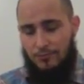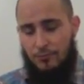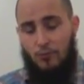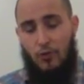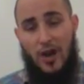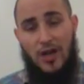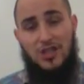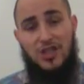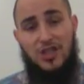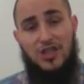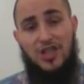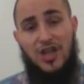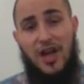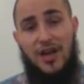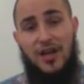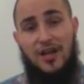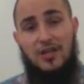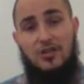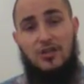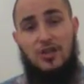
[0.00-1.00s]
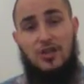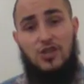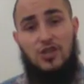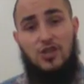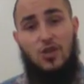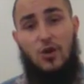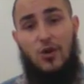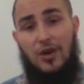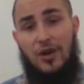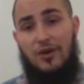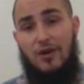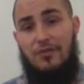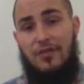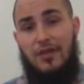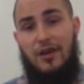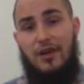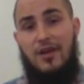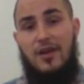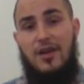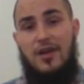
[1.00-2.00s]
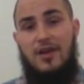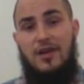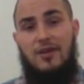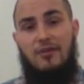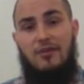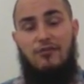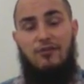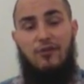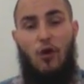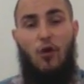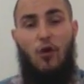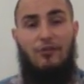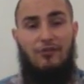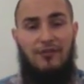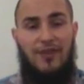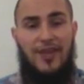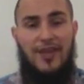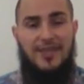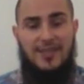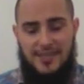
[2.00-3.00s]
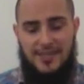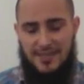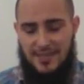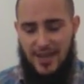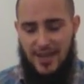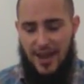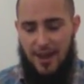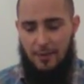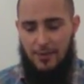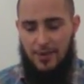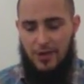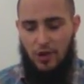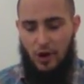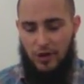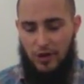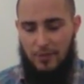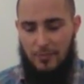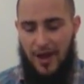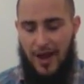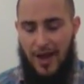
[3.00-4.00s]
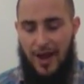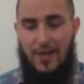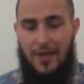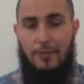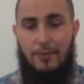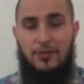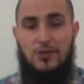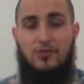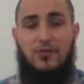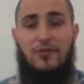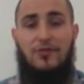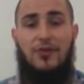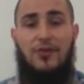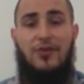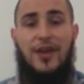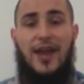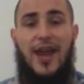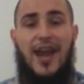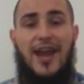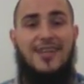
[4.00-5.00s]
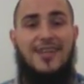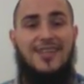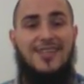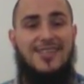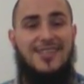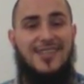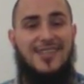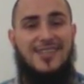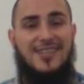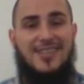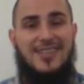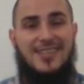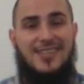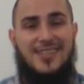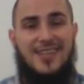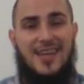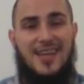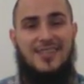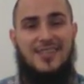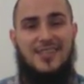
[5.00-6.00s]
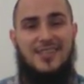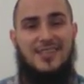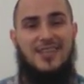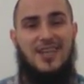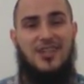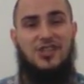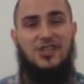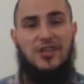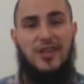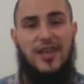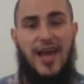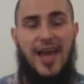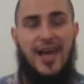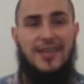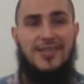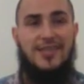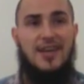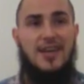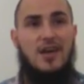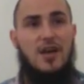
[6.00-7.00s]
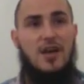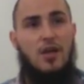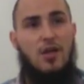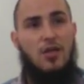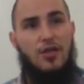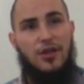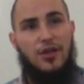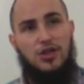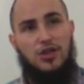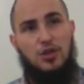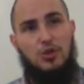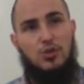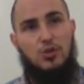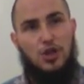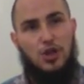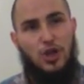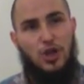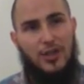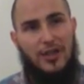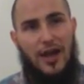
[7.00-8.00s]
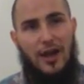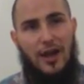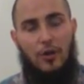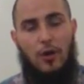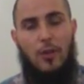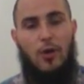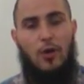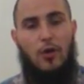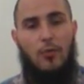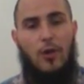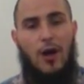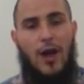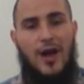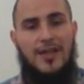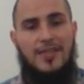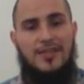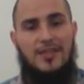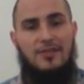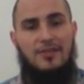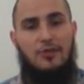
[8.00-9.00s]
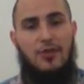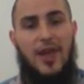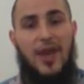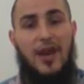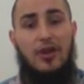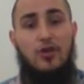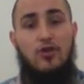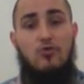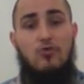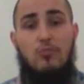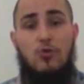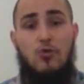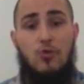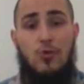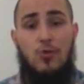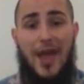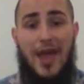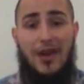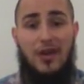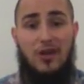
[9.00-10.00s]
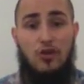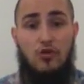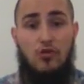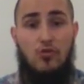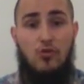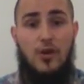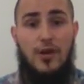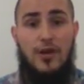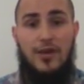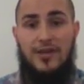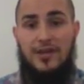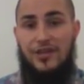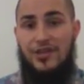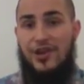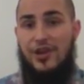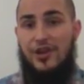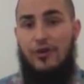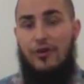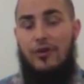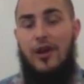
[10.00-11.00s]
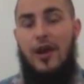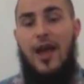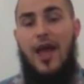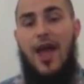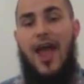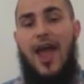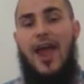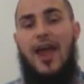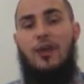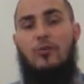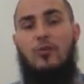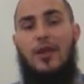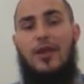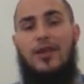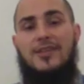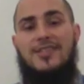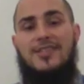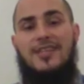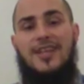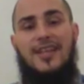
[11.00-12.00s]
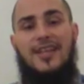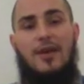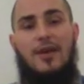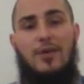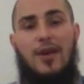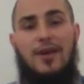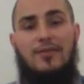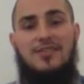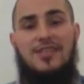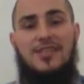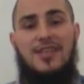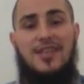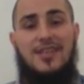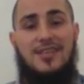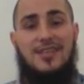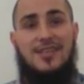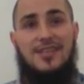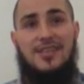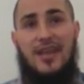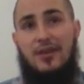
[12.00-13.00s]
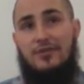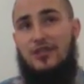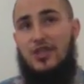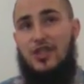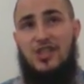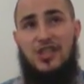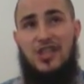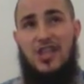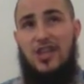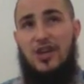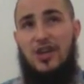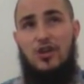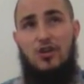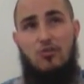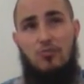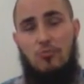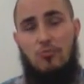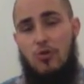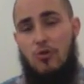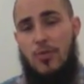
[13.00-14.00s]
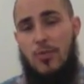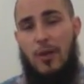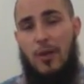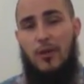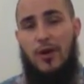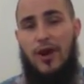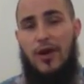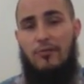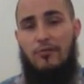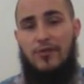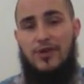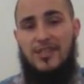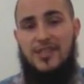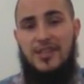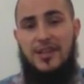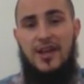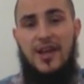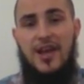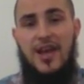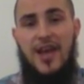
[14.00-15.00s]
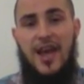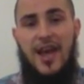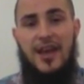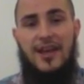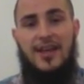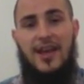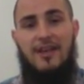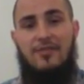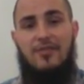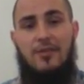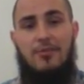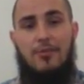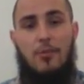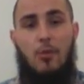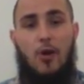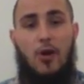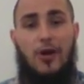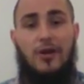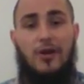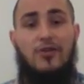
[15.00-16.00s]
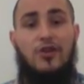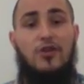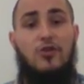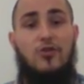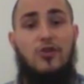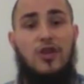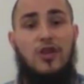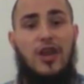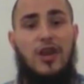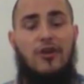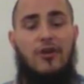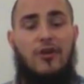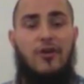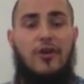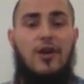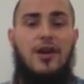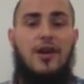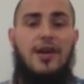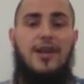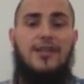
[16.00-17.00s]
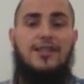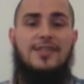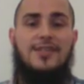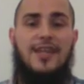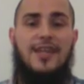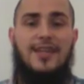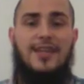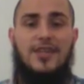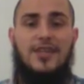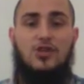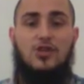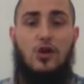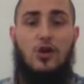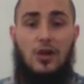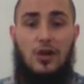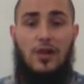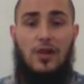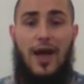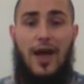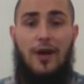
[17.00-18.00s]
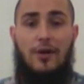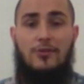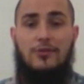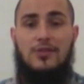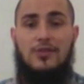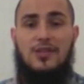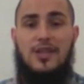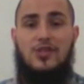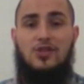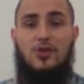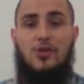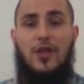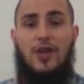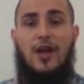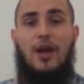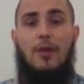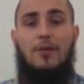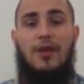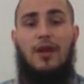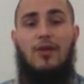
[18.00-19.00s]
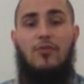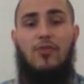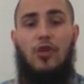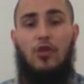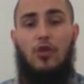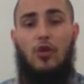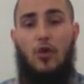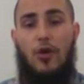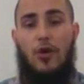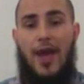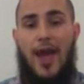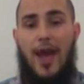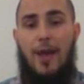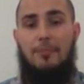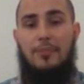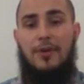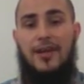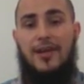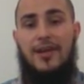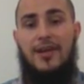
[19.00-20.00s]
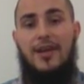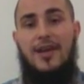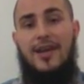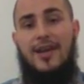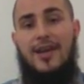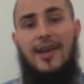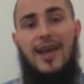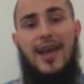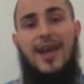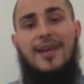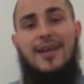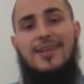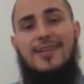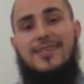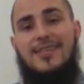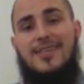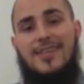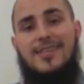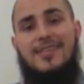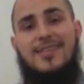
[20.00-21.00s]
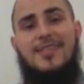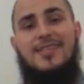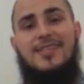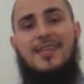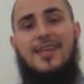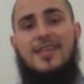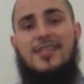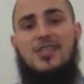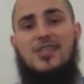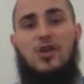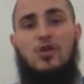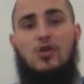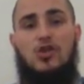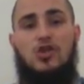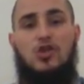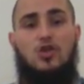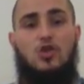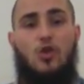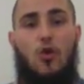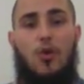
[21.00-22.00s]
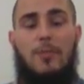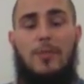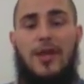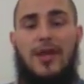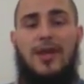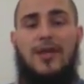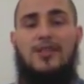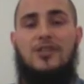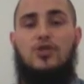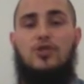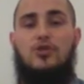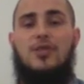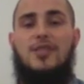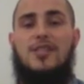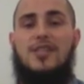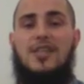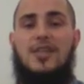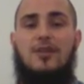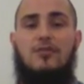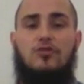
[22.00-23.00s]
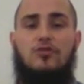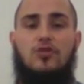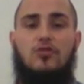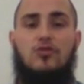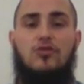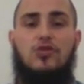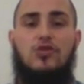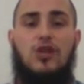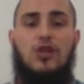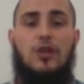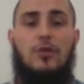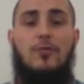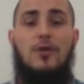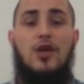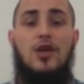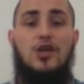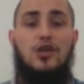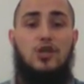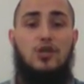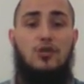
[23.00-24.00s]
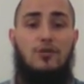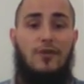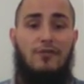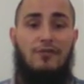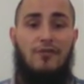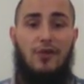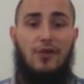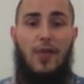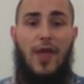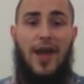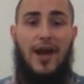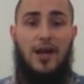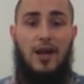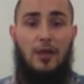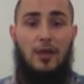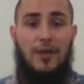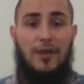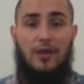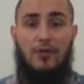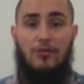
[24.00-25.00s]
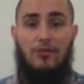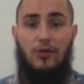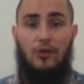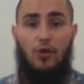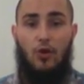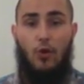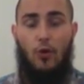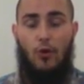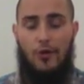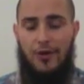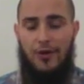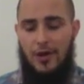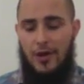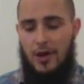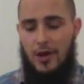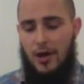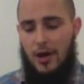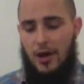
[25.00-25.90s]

Rosh Hashanah, the start of the fall feasts, and we talked about how that was fulfilled in AD 66, essentially as the Jews looked out on the horizon for that new moon, that new year, and what instead they would have seen, instead of just seeing a new moon that would have risen and gave them the mark of a new year, instead they saw clouds. They saw the coming of the Lord happening in AD 66, storming into the city of Jerusalem to fulfill that coming of the Lord.